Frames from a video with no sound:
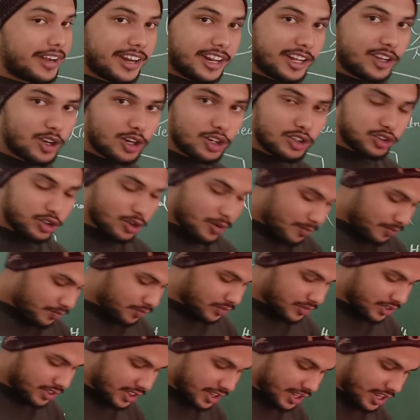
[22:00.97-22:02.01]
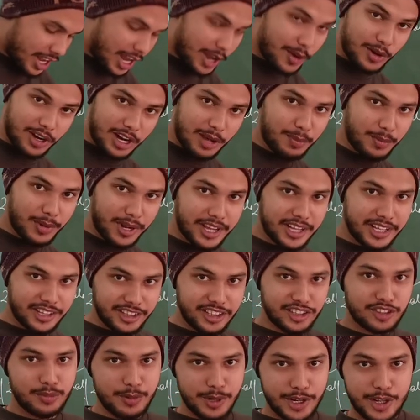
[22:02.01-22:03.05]
trick also I will apply in
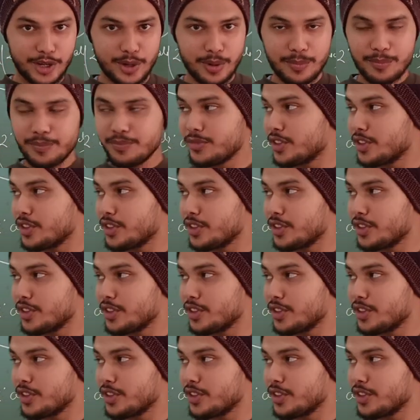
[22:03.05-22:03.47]
this video.